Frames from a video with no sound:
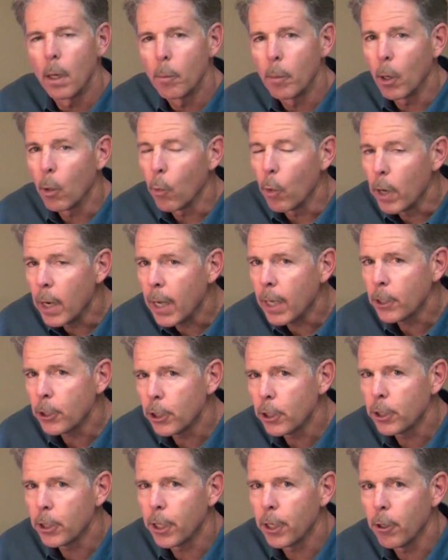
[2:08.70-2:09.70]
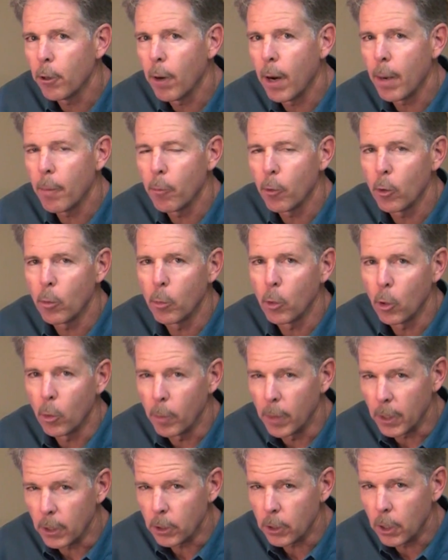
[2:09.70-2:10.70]
But we're not just interoperable
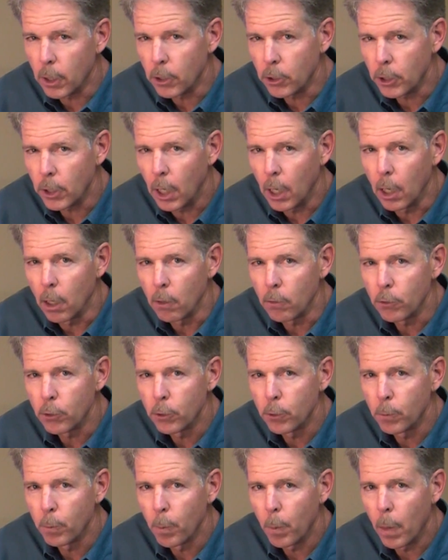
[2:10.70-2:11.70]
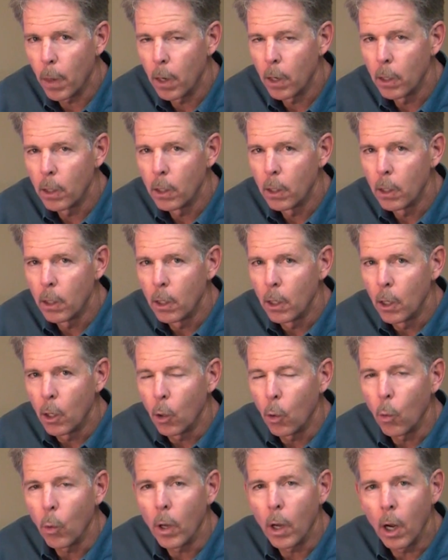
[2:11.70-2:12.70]
amongst ourselves,
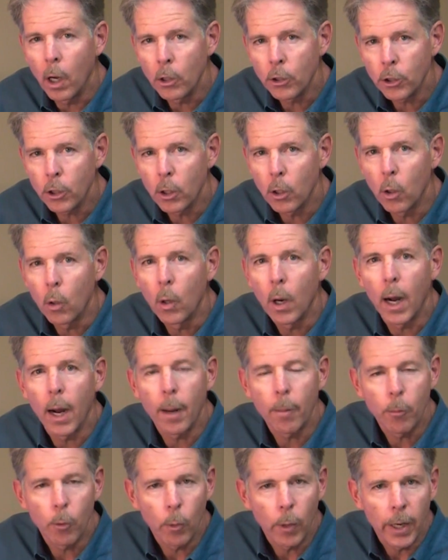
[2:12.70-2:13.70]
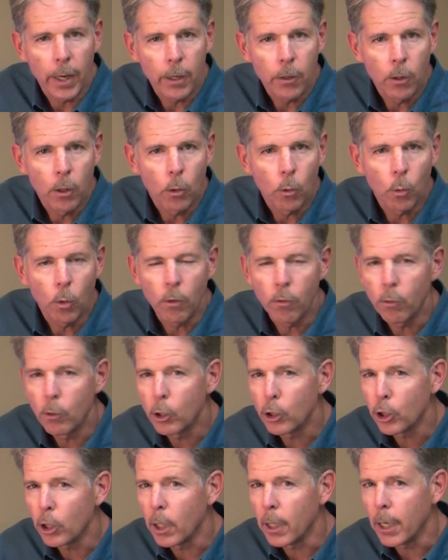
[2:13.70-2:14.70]
we also operate with
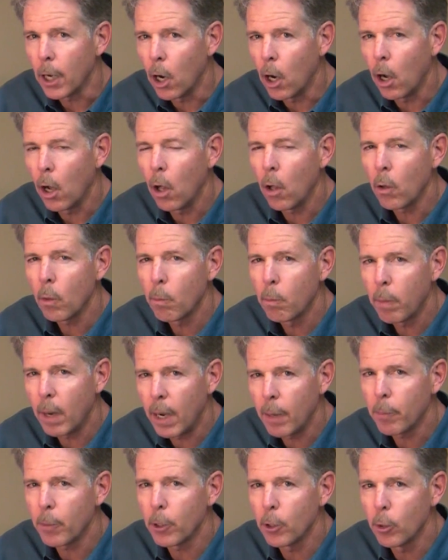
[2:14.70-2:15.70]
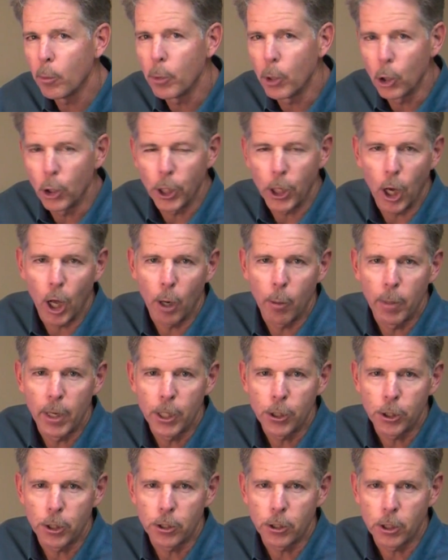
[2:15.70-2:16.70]
virtually all popular building
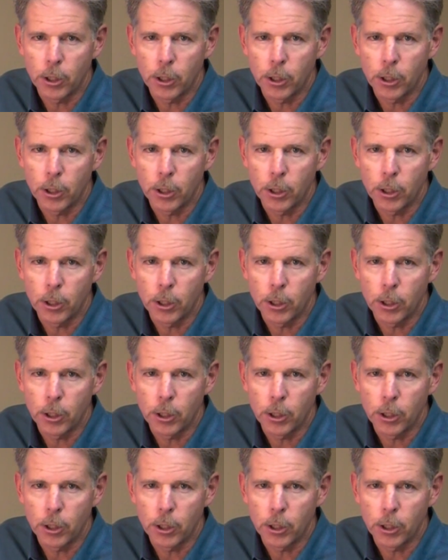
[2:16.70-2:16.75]
automation